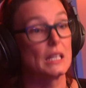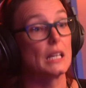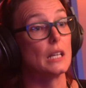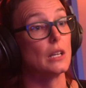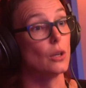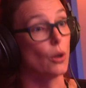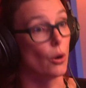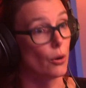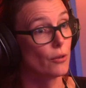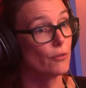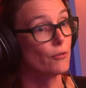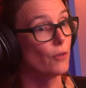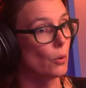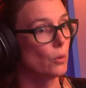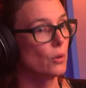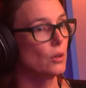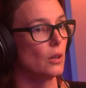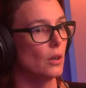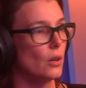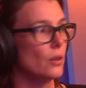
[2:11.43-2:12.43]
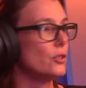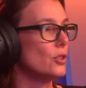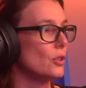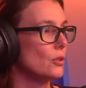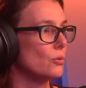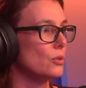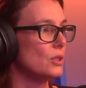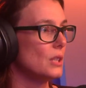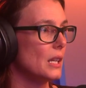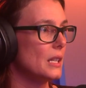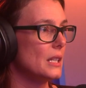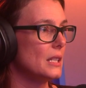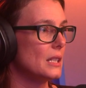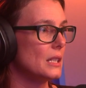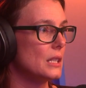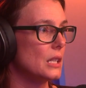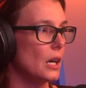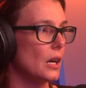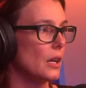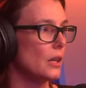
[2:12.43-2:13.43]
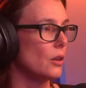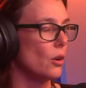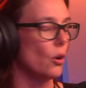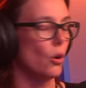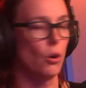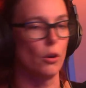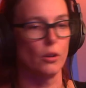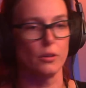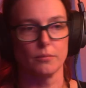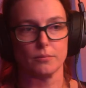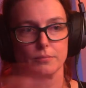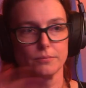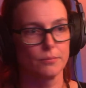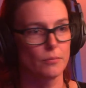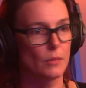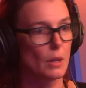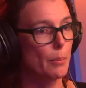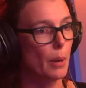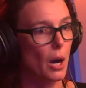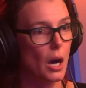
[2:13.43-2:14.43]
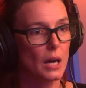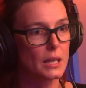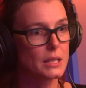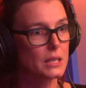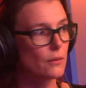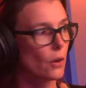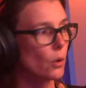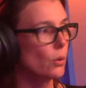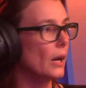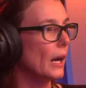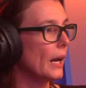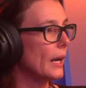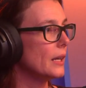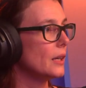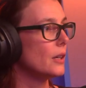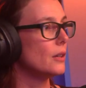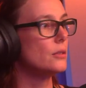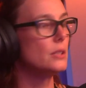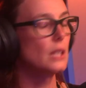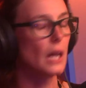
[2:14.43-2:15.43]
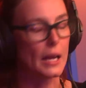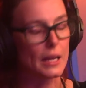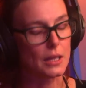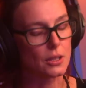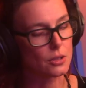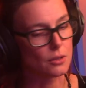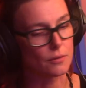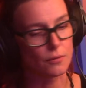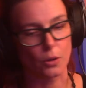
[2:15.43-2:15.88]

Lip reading: a lot of volcanological studies are done on past volcanoes, ancient